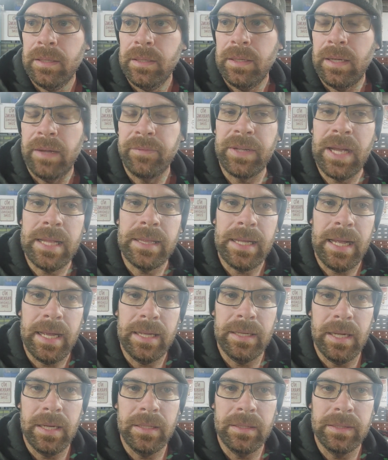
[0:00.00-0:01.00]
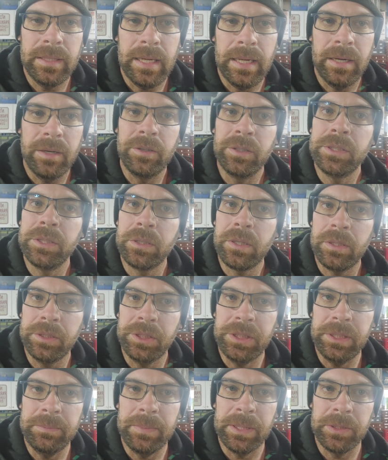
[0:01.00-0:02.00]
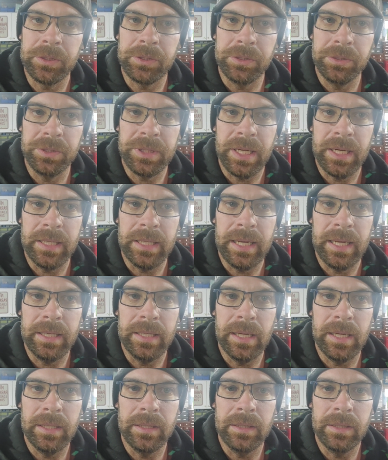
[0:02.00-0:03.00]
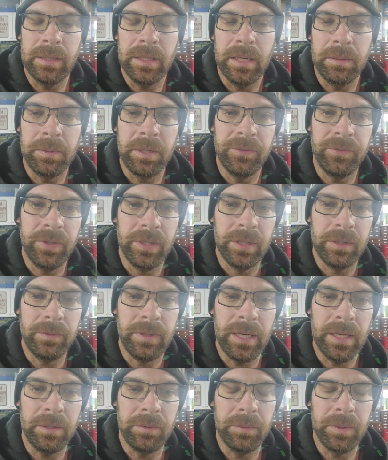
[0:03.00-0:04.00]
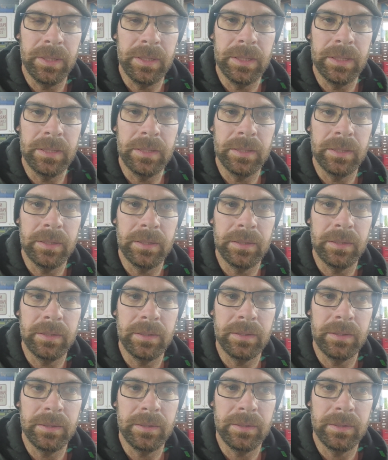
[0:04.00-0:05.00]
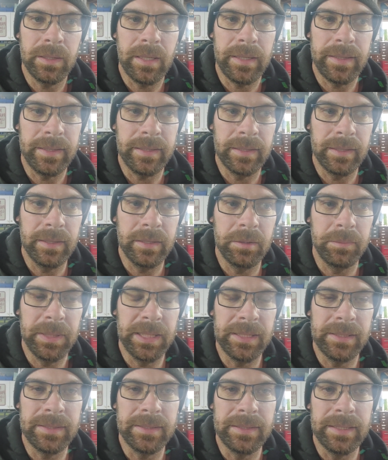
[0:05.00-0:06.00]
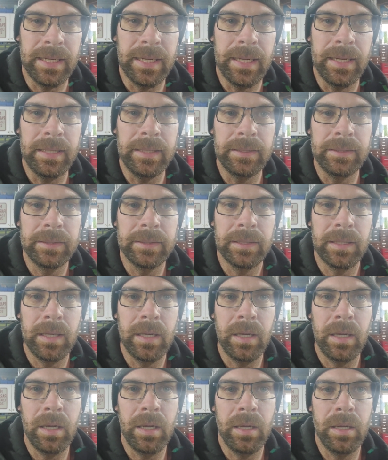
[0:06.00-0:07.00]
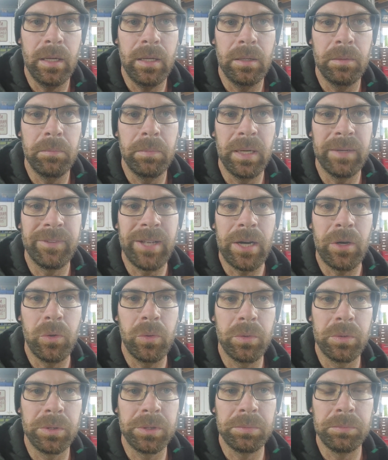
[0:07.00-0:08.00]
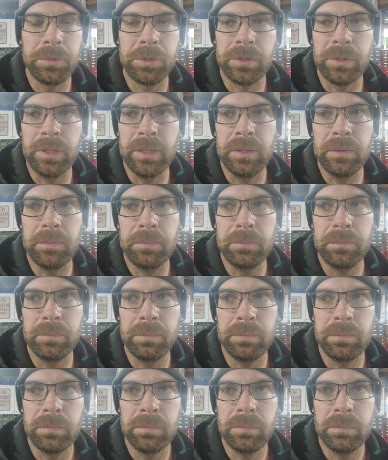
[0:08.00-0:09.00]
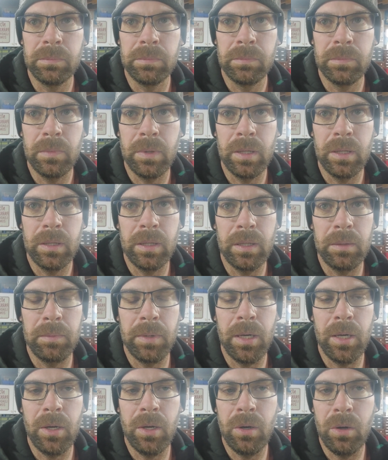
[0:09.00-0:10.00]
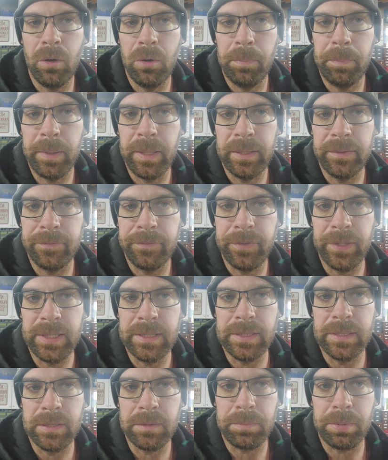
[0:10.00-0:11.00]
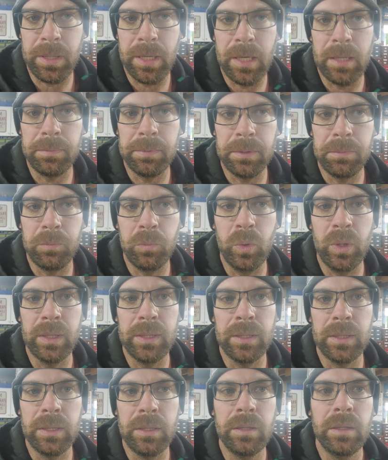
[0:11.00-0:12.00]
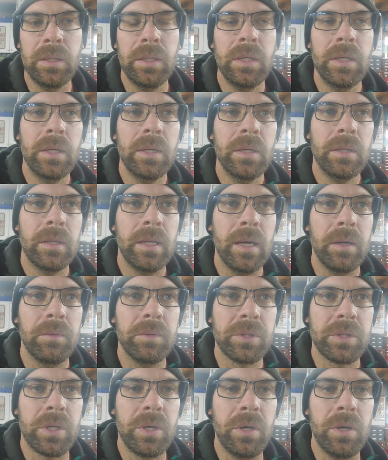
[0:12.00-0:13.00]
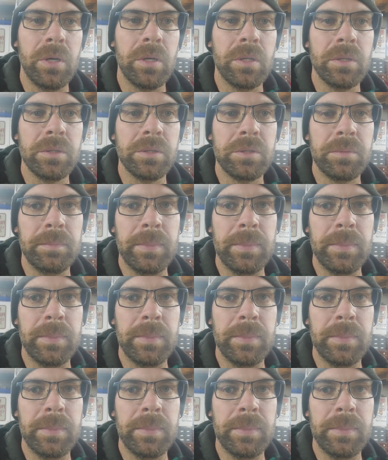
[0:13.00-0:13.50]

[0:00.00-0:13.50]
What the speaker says: I've got the headliner down, or I took all the sheet metal screws out of the headliner. I'm going to fiddle around with it, I think a little bit today. But I've got to order some trim that I'm hoping fixes a problem with it that was caused